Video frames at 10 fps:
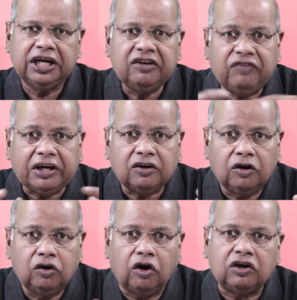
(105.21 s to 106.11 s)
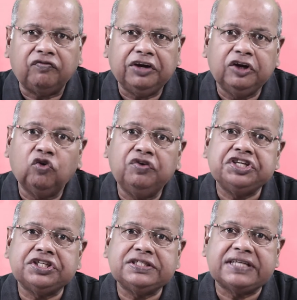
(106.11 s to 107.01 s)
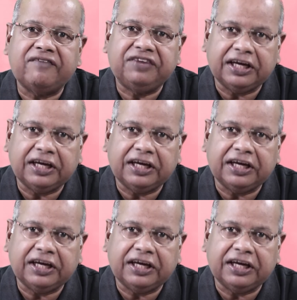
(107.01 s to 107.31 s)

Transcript: In fact, a lot of innovations have